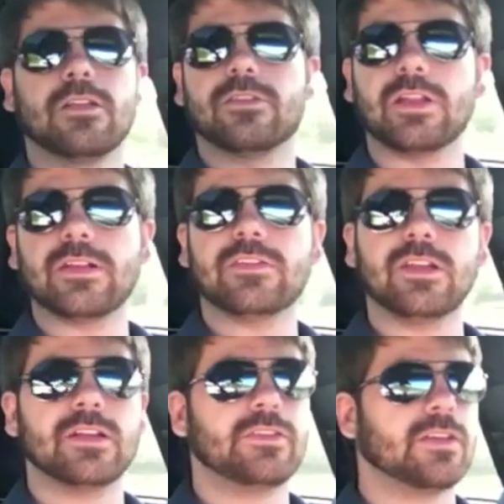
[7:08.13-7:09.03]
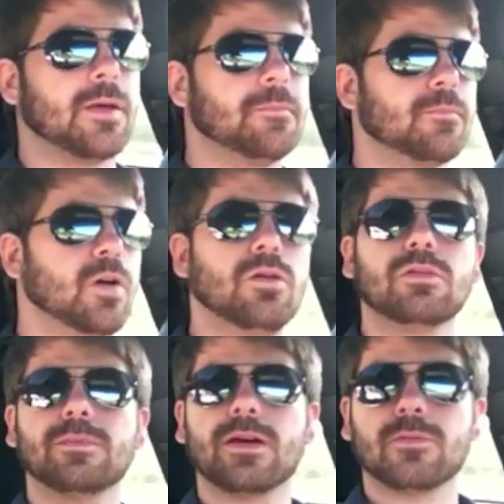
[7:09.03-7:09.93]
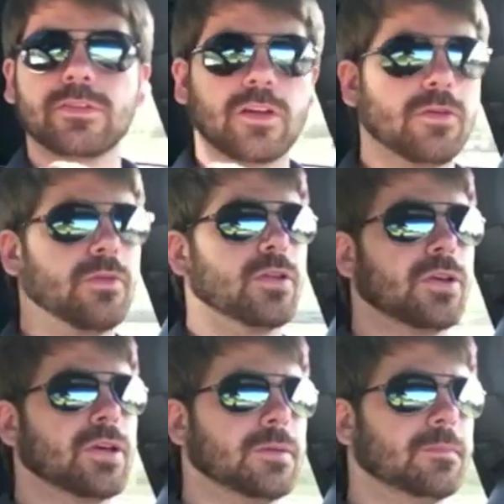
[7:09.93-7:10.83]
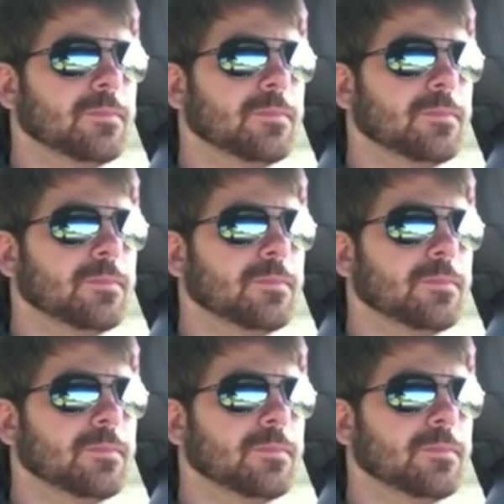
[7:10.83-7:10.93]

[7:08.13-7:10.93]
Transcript: So that's the inside. Oh, what about what's under the hood?